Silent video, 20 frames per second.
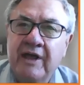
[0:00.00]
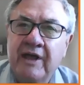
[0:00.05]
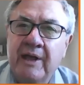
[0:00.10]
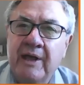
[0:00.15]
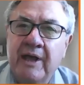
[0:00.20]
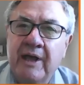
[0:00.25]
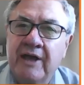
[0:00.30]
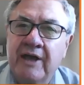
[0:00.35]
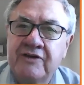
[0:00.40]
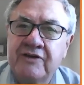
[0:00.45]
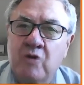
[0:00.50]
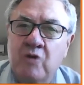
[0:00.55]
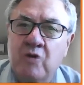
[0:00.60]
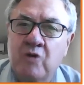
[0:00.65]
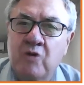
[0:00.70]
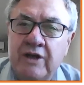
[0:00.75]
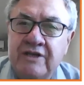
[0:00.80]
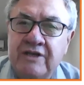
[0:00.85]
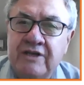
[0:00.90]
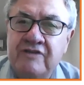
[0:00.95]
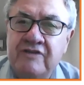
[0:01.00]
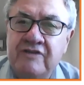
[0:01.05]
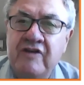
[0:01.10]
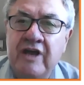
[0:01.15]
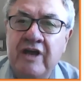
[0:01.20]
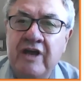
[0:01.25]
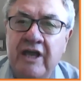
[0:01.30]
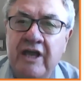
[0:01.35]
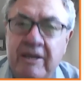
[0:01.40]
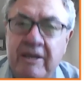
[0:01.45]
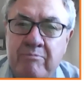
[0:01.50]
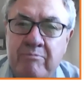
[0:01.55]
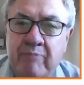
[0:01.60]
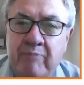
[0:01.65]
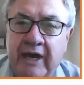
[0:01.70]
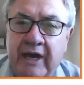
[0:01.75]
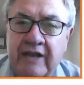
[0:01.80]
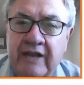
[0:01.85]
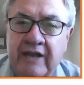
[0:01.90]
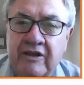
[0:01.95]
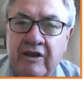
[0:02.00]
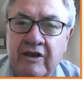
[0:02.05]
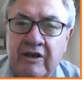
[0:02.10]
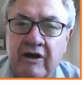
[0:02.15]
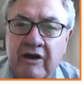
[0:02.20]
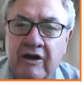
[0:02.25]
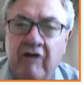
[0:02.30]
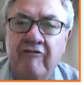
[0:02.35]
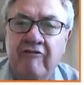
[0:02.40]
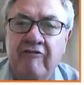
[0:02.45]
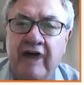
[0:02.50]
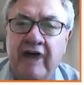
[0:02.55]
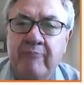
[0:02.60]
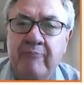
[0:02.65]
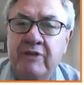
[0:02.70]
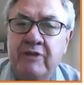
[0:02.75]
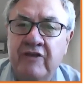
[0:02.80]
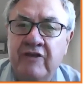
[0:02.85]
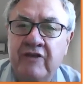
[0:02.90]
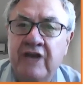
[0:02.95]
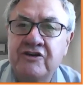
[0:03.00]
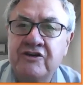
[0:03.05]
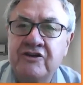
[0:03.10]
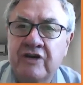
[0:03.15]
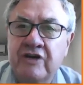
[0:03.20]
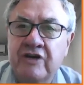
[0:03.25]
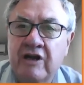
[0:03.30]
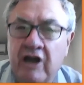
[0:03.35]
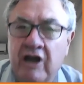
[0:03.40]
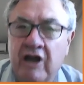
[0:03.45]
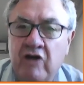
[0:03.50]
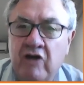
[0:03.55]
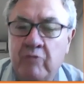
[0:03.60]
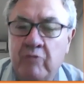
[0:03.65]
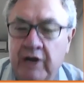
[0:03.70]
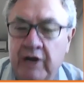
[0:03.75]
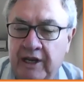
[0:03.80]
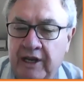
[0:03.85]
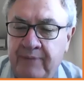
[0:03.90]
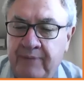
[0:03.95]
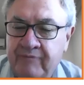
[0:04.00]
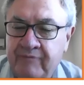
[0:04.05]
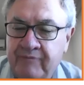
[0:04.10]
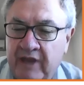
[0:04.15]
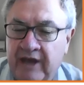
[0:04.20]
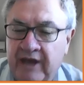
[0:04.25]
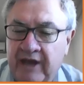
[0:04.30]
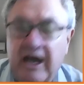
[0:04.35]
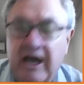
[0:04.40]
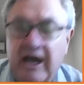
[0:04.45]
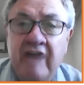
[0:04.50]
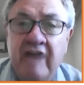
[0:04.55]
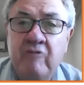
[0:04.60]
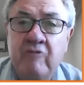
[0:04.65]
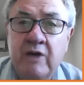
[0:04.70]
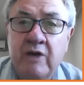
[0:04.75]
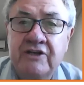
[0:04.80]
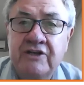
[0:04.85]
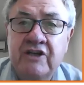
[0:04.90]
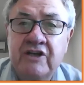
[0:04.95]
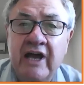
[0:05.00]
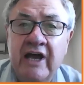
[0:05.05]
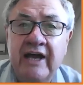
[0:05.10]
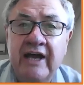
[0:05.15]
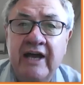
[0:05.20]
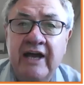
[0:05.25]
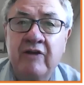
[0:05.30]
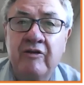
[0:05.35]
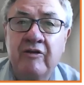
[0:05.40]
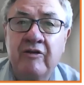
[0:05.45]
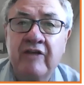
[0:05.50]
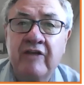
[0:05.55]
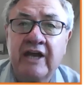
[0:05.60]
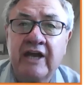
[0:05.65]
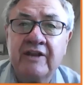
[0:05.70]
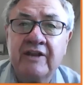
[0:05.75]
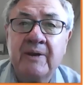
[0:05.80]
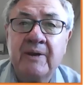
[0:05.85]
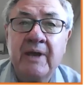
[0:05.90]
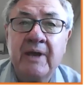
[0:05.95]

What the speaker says: is, what is the impact of hypertension globally? And I have one slide on that.